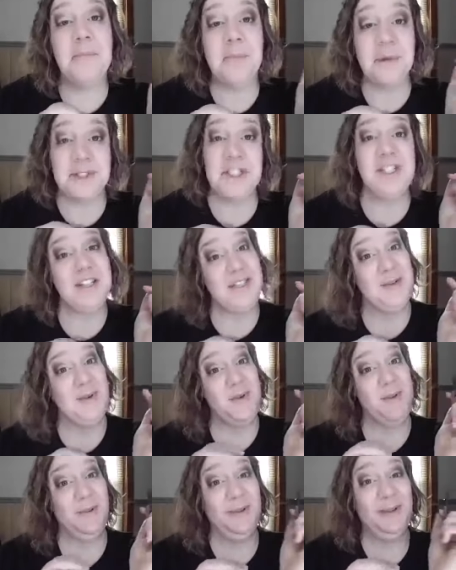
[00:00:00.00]
But she's
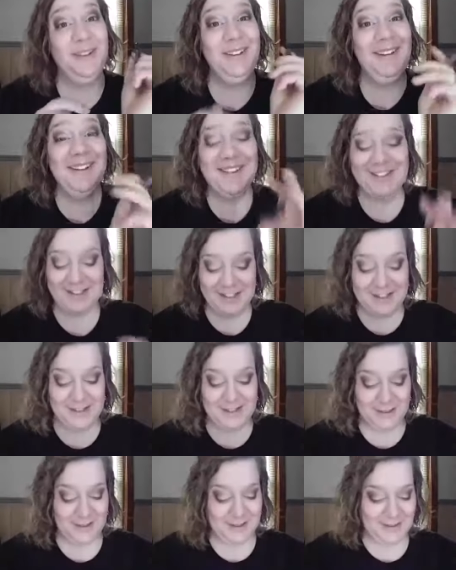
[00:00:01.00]
adorable. She's
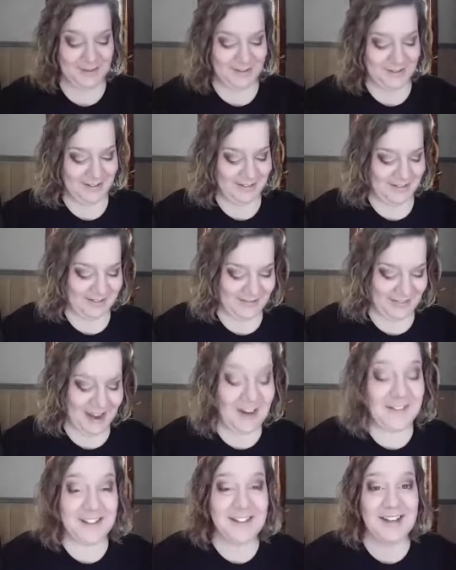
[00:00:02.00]
so cute.
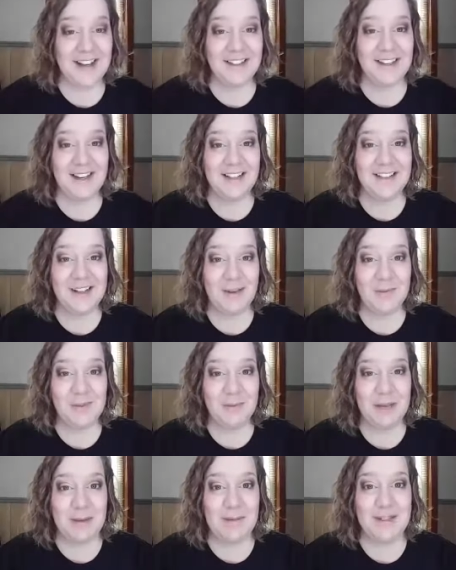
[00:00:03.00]
I have to say, a lot of times
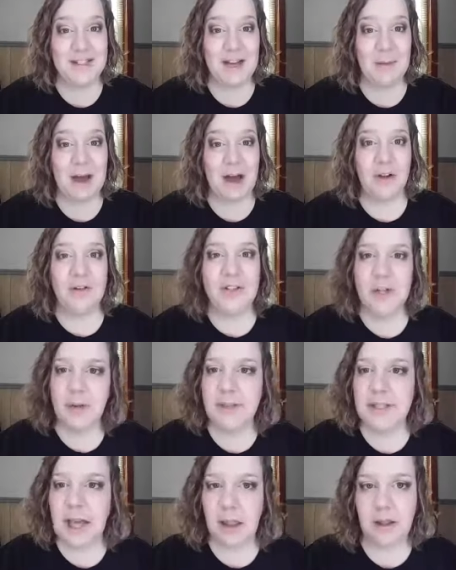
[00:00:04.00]
when babies come out,
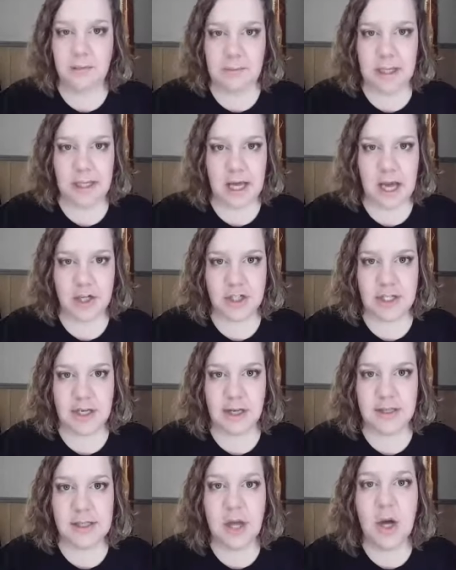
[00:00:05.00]
don't yell at me, lash
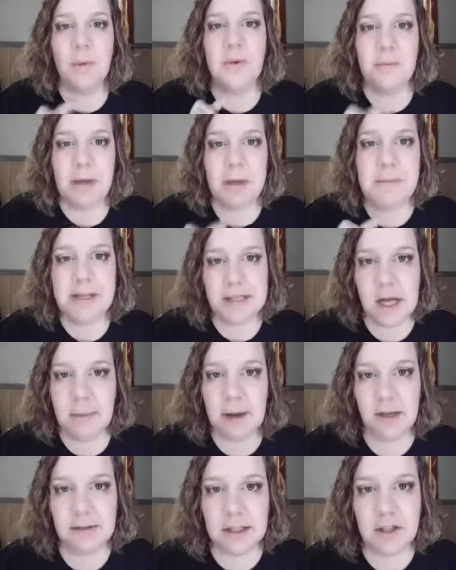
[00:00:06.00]
ladies. When babies come
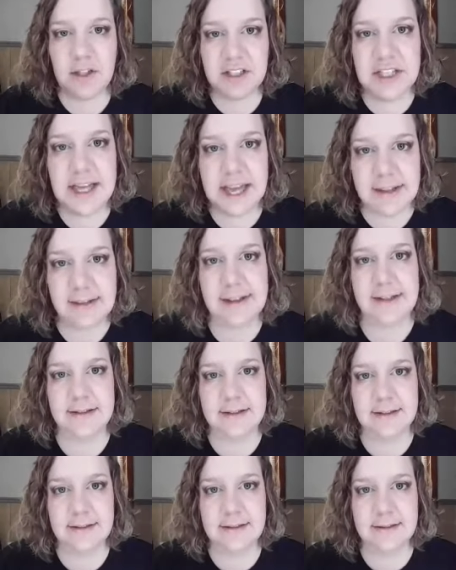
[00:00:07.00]
out, they look like
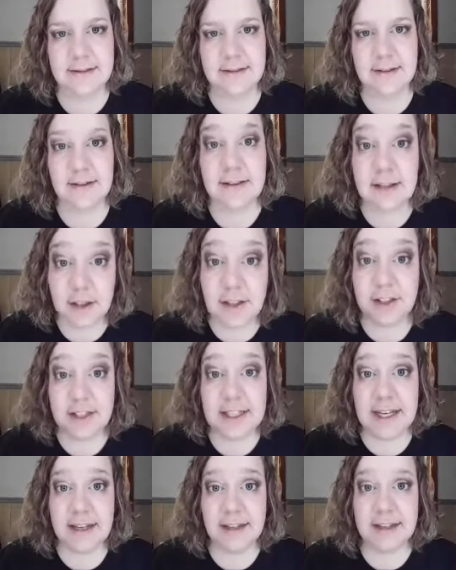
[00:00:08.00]
aliens. They look
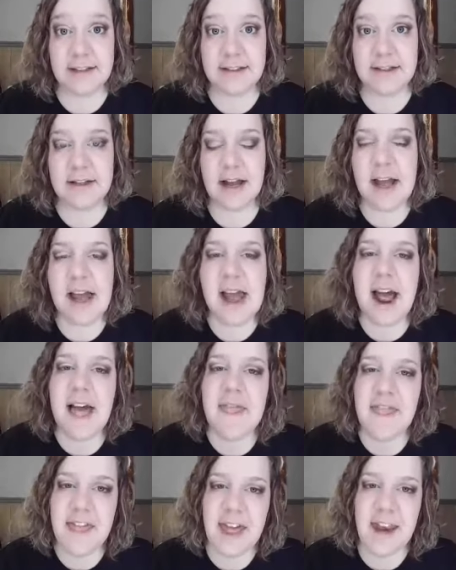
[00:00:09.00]
like aliens.
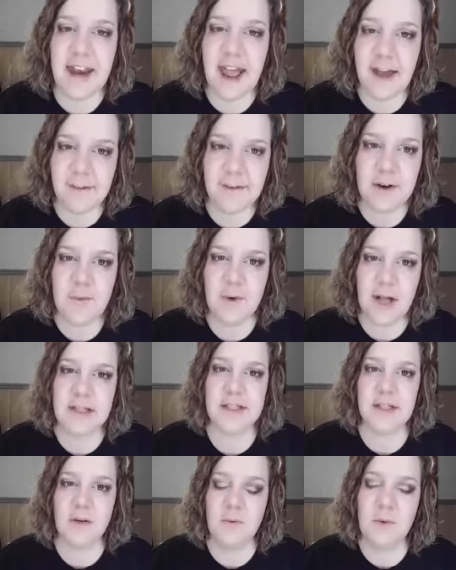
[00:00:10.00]
And then every
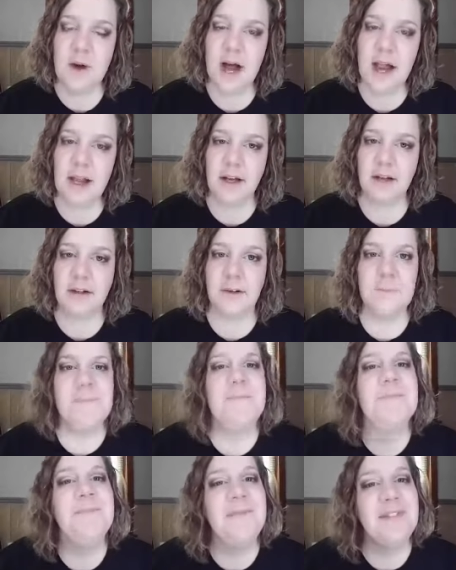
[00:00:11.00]
once in a while,
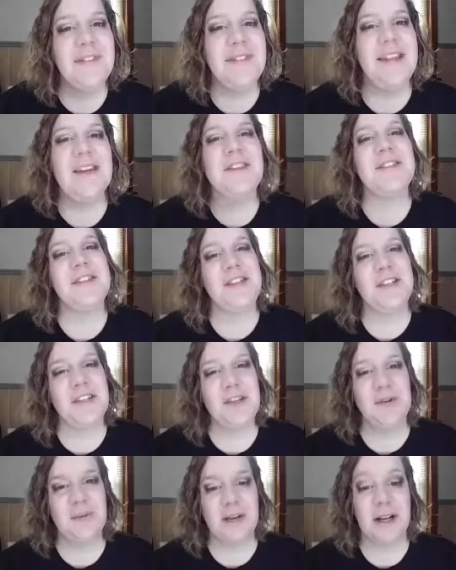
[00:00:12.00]
there's a
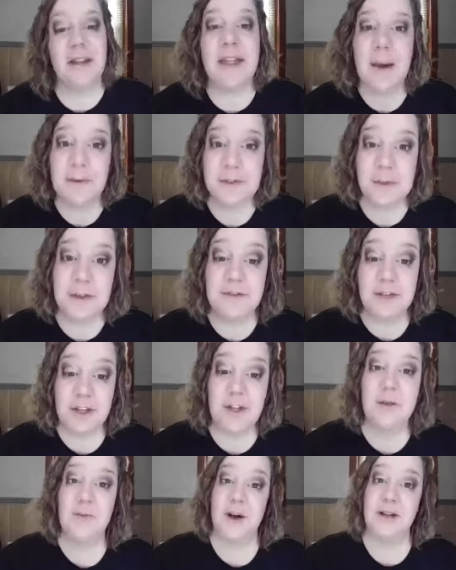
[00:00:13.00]
cute one. That was one of the
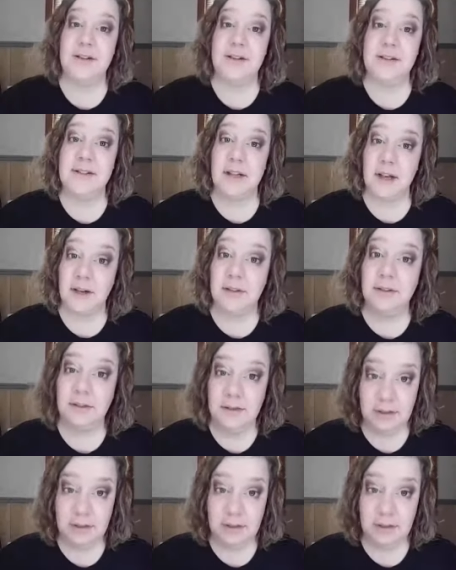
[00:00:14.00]
cute ones. So